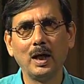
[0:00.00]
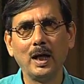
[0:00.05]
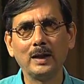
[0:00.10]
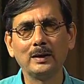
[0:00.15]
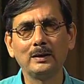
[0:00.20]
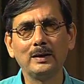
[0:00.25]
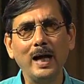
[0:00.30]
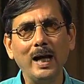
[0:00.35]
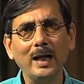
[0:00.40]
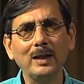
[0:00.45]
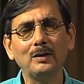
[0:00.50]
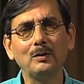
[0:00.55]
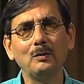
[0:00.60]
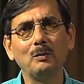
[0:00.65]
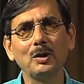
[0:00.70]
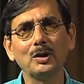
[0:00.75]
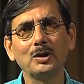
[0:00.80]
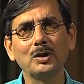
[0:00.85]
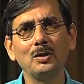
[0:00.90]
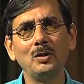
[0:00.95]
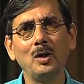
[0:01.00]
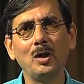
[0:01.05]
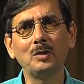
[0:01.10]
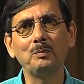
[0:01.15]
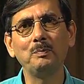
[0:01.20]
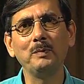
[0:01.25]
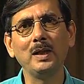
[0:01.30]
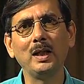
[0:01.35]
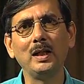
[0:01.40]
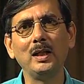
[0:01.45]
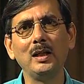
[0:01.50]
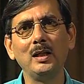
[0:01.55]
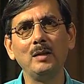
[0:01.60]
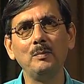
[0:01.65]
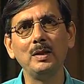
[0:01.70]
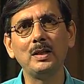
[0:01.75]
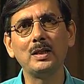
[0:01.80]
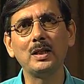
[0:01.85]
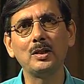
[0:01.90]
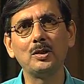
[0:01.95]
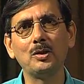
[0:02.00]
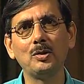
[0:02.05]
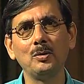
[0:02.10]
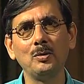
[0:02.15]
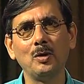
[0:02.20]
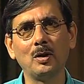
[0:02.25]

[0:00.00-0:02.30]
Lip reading: and that was not merely limited